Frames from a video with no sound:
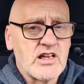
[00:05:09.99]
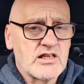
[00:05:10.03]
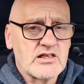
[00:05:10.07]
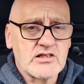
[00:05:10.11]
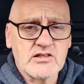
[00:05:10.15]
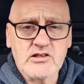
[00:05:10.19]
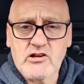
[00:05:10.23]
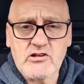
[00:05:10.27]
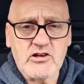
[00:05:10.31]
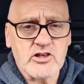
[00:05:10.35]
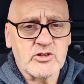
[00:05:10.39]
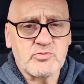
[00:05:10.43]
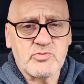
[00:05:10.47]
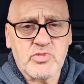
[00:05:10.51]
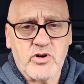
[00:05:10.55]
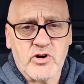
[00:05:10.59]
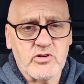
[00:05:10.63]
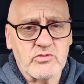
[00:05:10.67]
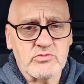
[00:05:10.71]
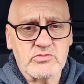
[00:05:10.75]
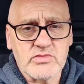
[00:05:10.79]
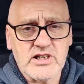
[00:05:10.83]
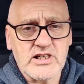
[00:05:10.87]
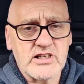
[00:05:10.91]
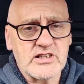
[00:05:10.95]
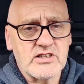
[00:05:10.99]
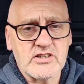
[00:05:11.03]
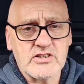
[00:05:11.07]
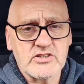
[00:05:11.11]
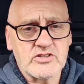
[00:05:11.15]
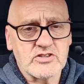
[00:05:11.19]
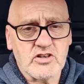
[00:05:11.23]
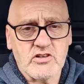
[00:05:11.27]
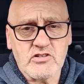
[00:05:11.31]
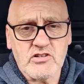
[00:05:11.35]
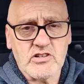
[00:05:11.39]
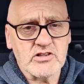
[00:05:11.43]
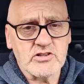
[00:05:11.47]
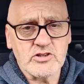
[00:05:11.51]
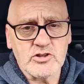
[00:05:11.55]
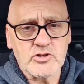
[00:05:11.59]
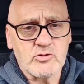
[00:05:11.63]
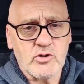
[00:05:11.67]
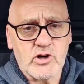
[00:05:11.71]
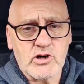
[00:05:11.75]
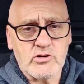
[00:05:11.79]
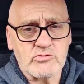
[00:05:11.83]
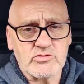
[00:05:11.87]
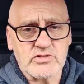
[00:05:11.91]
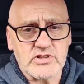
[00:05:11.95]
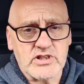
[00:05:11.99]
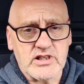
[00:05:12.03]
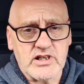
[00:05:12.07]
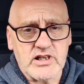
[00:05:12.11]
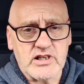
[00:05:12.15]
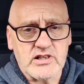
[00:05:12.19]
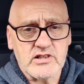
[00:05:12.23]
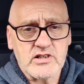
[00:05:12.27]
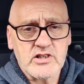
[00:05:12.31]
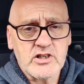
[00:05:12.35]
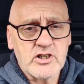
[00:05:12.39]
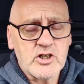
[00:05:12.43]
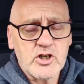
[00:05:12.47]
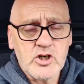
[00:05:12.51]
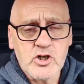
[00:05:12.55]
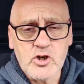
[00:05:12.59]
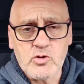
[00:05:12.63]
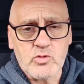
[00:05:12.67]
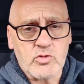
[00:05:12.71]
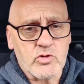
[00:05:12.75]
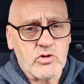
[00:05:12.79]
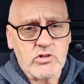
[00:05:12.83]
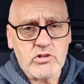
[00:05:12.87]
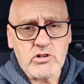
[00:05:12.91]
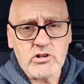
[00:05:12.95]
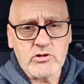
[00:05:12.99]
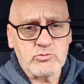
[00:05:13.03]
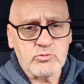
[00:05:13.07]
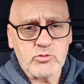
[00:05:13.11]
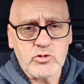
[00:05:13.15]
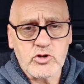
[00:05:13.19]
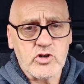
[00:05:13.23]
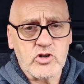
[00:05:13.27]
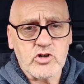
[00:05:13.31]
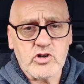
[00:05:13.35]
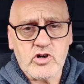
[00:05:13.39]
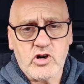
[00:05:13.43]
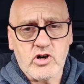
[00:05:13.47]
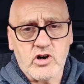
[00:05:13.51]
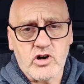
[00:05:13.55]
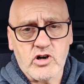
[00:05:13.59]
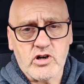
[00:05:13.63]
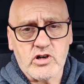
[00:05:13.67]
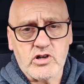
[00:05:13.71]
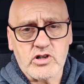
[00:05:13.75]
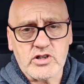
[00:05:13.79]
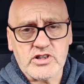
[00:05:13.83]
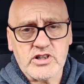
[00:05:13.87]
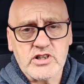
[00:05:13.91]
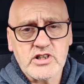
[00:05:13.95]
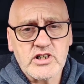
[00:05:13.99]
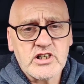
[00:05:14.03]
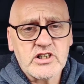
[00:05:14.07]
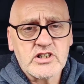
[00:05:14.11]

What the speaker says: lollipop ladies, all you out there who all work hard,